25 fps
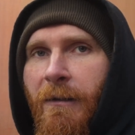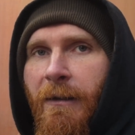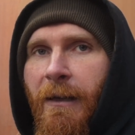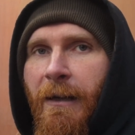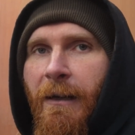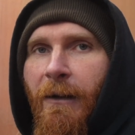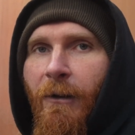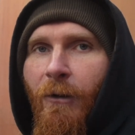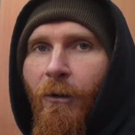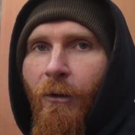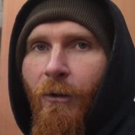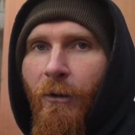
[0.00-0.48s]

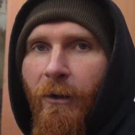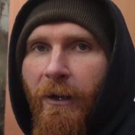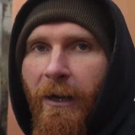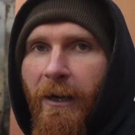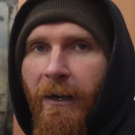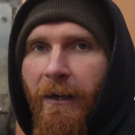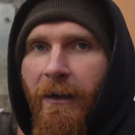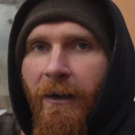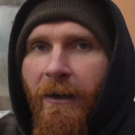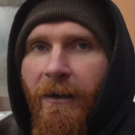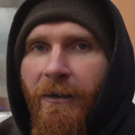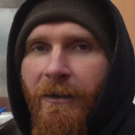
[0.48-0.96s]
they'll all
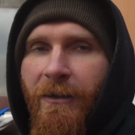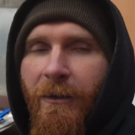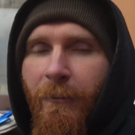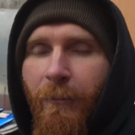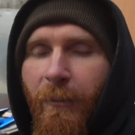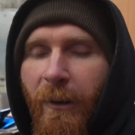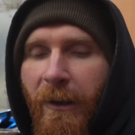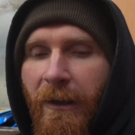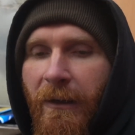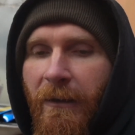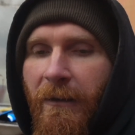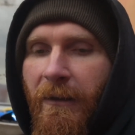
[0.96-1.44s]
get custom
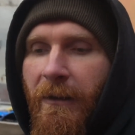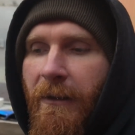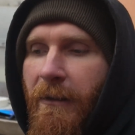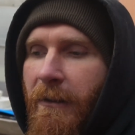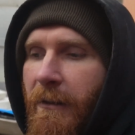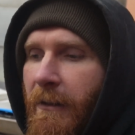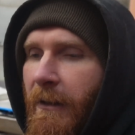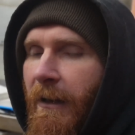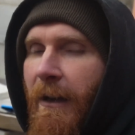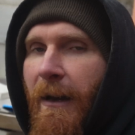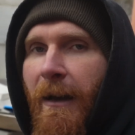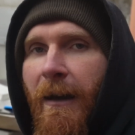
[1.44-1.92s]

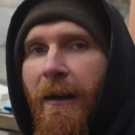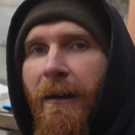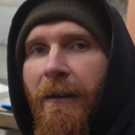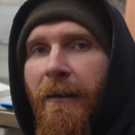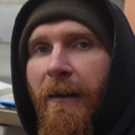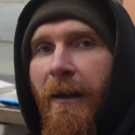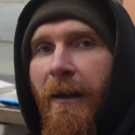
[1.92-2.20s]
painted and